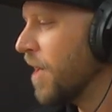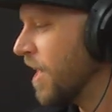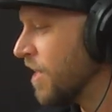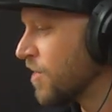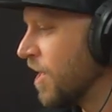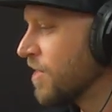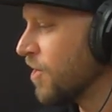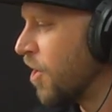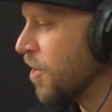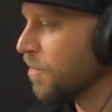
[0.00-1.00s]
It, it's a it's
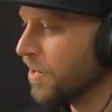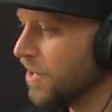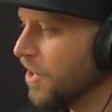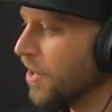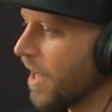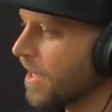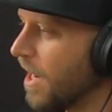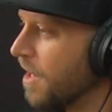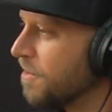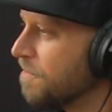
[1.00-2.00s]
a hard one. You know, like
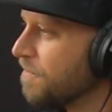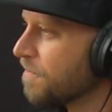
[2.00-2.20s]
I